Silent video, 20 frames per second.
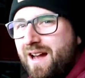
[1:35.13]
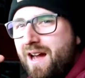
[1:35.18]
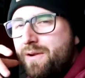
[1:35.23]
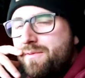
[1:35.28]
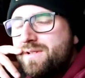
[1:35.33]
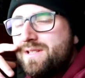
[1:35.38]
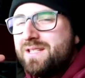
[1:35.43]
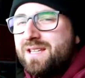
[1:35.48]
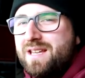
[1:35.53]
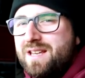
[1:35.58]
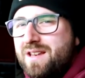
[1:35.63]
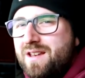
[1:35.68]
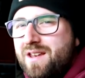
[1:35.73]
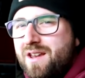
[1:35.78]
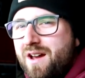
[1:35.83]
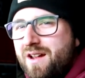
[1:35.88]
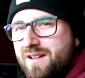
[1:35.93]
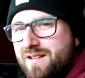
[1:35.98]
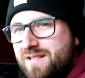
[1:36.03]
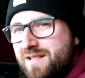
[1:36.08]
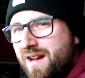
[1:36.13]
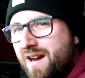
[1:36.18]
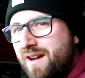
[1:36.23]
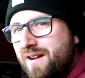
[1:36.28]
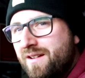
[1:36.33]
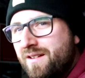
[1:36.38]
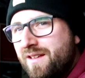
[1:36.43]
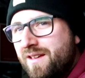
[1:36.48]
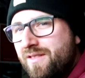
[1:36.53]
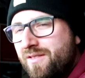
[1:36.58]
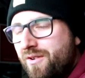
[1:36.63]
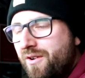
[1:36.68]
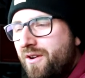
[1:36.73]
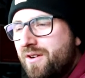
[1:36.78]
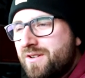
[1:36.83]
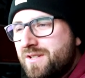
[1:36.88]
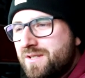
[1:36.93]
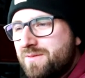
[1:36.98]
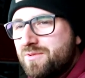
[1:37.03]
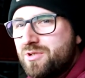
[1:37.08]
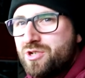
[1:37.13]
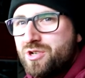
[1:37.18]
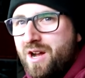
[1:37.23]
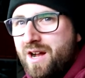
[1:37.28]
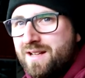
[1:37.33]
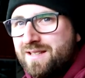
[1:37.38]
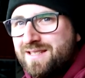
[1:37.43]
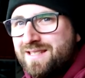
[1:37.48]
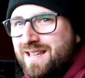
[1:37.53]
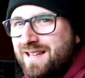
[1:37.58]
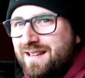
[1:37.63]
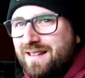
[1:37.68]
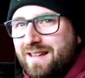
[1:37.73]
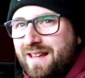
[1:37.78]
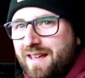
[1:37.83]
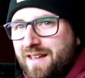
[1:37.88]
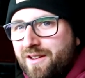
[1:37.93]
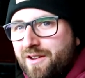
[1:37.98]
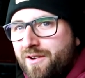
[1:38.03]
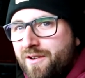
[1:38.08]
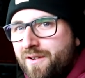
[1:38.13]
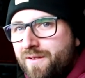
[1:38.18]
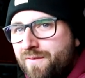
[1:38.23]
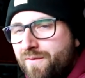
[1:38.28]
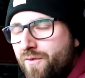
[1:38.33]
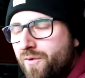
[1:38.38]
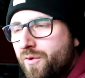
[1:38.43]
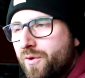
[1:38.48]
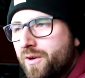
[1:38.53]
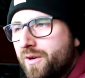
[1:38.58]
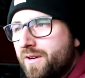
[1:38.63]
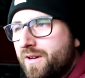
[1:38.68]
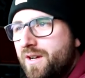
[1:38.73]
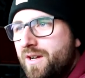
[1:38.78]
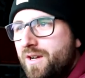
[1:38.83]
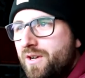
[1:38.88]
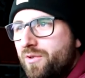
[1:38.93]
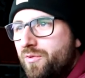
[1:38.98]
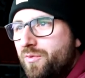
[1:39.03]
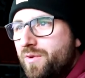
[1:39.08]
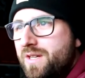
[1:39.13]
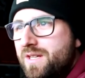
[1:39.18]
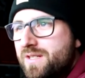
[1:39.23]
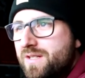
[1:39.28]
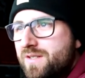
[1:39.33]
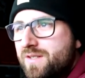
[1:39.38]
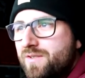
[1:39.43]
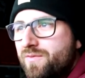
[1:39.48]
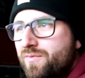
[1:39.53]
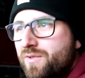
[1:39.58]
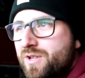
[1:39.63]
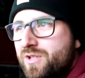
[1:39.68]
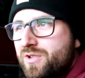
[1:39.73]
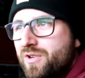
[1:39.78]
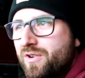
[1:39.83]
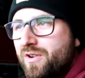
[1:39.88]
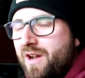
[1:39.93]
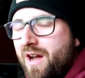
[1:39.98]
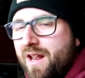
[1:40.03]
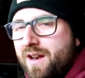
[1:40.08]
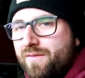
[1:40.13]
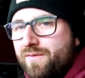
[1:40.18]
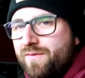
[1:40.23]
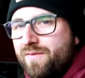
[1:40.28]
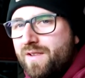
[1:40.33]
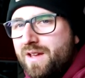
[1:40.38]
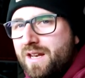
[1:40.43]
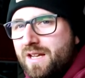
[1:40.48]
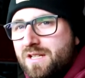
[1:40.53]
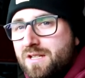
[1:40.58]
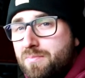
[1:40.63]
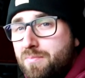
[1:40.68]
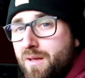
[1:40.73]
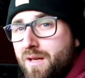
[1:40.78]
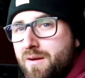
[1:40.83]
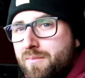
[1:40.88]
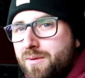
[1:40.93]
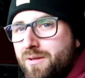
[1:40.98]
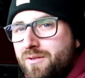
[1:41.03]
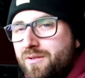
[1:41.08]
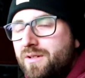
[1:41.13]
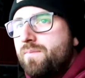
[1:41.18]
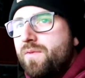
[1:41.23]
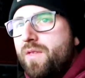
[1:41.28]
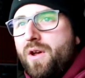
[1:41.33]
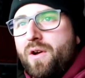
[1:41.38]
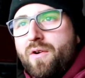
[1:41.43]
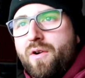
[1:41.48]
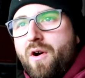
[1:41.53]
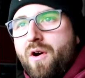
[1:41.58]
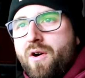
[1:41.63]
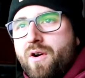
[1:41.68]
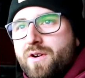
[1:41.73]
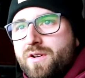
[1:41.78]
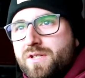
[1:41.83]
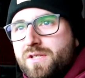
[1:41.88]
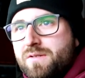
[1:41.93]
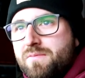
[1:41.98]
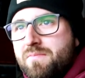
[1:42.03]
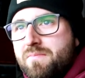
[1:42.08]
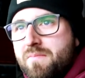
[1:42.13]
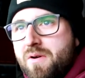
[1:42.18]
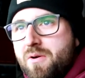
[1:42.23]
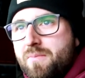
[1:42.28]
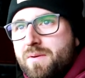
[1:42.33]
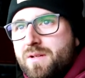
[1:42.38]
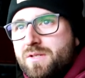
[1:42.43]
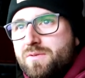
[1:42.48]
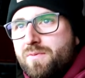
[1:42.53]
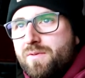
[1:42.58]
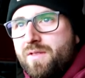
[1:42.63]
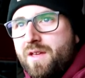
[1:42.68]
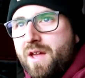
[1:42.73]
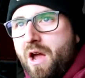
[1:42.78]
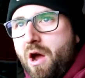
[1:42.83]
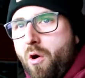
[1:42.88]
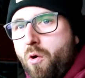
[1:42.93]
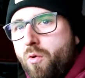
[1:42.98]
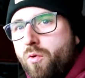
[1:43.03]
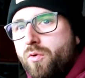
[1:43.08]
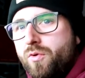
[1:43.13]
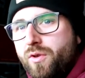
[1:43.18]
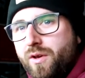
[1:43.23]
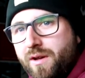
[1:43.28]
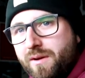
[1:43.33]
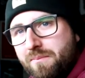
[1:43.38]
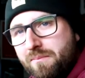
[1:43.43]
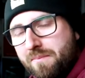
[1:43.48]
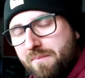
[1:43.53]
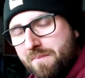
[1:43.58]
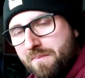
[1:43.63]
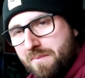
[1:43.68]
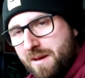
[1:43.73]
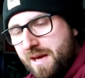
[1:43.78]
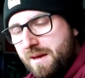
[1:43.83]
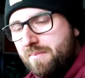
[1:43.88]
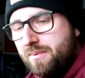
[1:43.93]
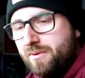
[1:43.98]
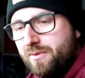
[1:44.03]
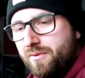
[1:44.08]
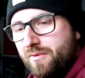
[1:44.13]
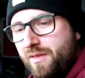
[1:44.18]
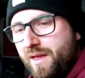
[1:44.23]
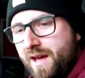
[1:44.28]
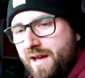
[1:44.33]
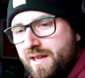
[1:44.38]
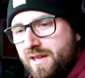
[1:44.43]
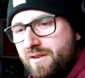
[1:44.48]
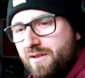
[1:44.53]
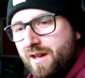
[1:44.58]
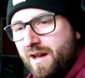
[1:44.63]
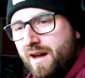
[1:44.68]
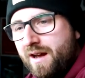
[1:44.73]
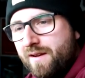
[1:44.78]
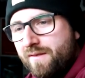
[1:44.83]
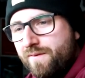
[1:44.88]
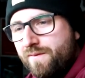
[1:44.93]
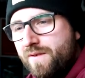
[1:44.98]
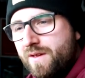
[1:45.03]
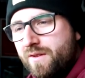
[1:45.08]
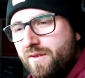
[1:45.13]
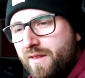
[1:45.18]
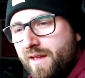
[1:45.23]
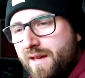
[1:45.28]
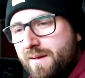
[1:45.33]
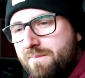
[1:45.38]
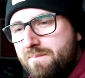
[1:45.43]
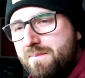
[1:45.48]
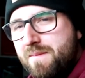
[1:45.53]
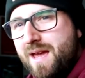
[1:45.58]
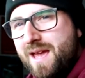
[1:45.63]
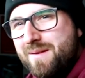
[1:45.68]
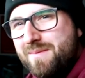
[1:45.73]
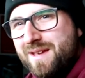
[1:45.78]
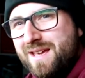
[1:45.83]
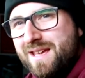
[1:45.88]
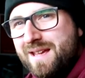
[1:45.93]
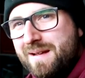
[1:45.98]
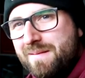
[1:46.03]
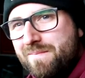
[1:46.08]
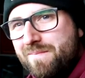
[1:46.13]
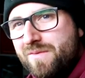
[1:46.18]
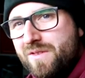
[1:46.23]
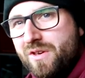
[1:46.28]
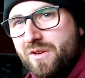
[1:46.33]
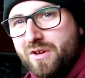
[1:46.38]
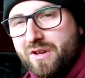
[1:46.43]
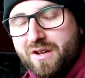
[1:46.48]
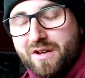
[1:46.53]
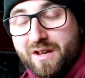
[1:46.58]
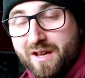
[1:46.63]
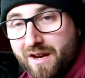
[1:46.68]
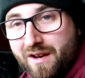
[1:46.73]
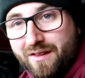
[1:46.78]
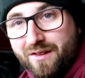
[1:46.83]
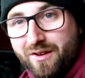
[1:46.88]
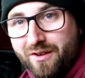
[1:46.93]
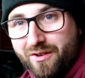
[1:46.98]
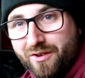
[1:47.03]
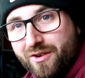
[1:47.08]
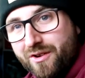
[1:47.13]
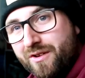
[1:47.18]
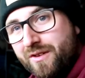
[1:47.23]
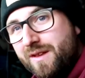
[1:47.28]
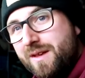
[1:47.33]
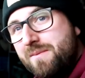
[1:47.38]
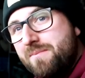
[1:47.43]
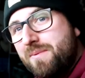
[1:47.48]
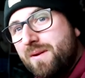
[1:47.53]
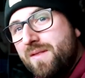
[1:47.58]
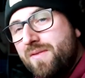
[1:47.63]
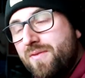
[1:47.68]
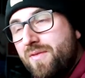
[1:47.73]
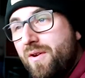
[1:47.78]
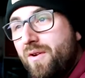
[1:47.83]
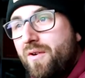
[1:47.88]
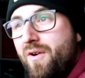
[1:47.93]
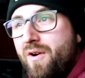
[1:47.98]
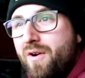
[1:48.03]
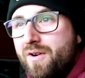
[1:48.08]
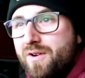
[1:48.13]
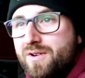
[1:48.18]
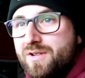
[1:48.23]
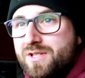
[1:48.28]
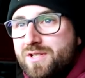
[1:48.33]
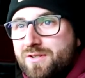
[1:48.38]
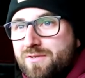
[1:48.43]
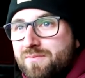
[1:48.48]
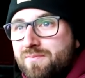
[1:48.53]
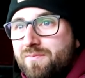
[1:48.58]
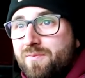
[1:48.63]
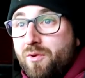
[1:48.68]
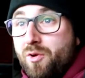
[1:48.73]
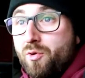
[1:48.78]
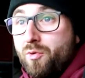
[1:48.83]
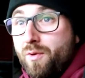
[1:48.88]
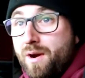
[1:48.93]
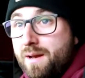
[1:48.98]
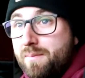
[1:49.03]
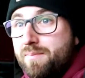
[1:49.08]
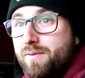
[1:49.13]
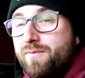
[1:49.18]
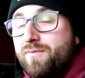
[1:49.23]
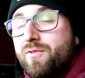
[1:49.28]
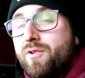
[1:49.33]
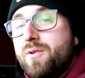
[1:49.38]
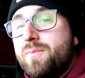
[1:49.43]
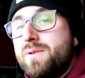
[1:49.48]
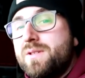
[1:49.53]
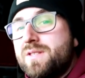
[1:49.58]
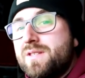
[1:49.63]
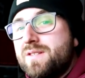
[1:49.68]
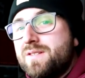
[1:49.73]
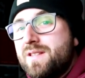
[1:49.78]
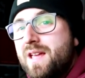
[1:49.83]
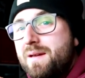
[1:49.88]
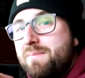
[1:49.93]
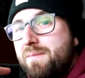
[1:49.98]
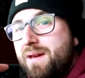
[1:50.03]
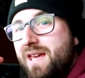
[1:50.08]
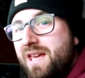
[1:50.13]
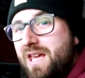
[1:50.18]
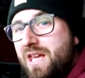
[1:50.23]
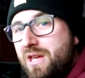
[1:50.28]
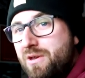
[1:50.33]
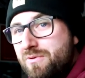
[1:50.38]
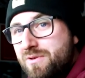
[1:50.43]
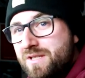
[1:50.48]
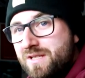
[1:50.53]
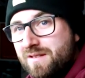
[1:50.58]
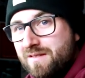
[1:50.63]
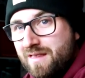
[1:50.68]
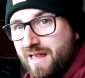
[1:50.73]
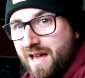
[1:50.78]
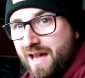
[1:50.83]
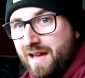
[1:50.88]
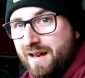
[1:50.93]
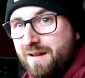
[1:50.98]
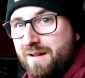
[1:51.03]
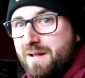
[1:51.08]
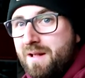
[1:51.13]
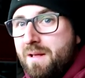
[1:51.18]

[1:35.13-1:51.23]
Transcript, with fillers: I would say not entirely. There are some shots that linger for reasons of which are kind of inexplicable. There are some moments where they hold on people that you kind of feel like maybe you could have cut a little early, but there are some great performances that make use of that,